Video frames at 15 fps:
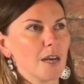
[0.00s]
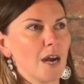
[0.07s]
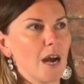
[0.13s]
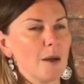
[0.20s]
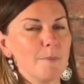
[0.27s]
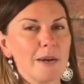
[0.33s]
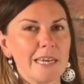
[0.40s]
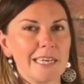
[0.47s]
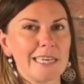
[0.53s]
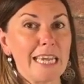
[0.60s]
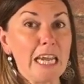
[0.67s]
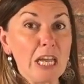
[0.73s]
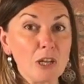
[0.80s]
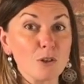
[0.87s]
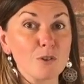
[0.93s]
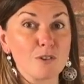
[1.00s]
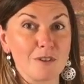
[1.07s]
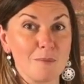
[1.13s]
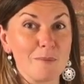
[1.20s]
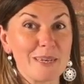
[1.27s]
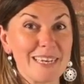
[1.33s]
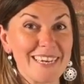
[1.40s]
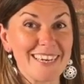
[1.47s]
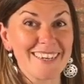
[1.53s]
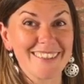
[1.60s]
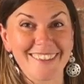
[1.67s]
I might kill somebody.